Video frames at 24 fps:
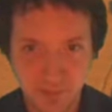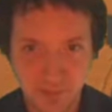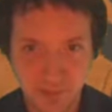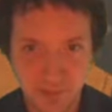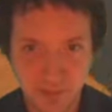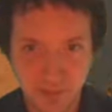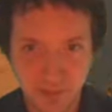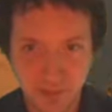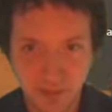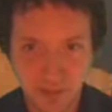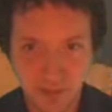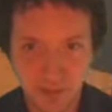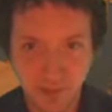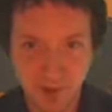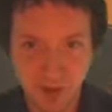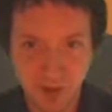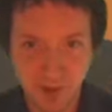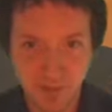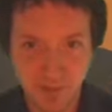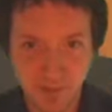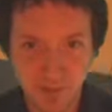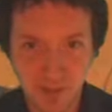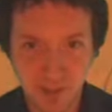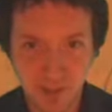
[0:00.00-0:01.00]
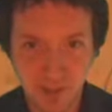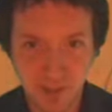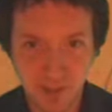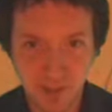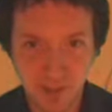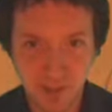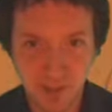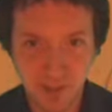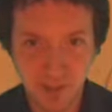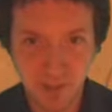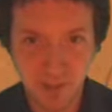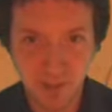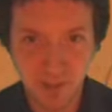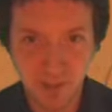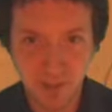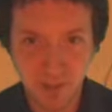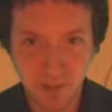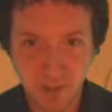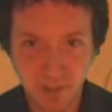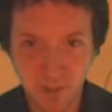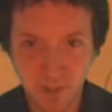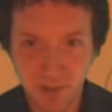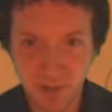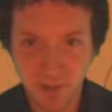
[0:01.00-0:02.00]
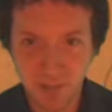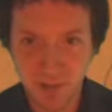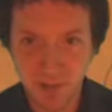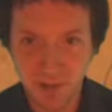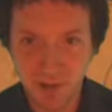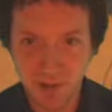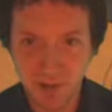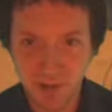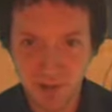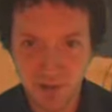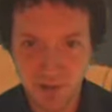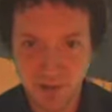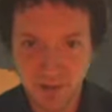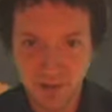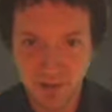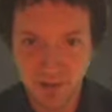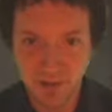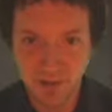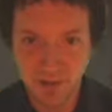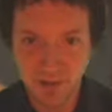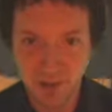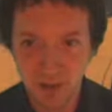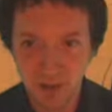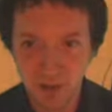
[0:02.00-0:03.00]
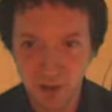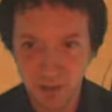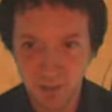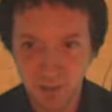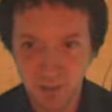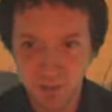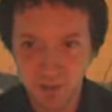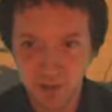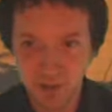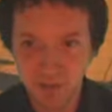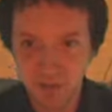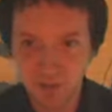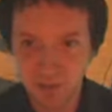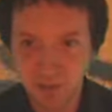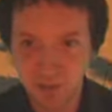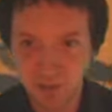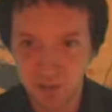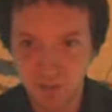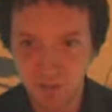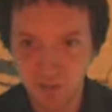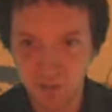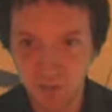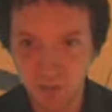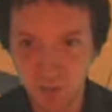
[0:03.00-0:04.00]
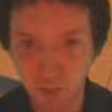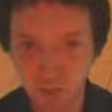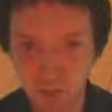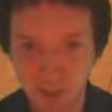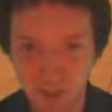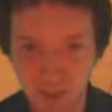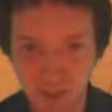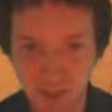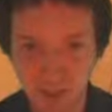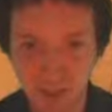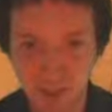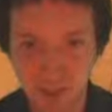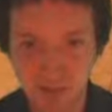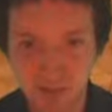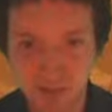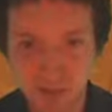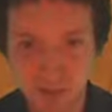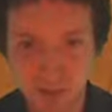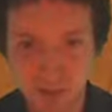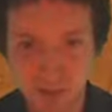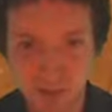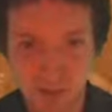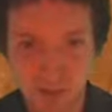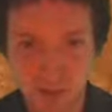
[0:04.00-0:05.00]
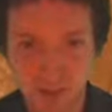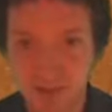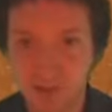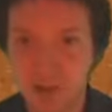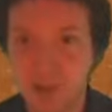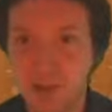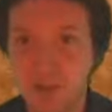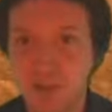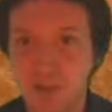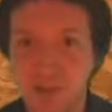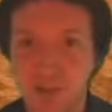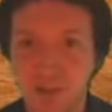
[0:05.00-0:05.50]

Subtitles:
I don't know if I'm gonna spend them on poop, though. Oh, I think it just flew into my inventory anyway.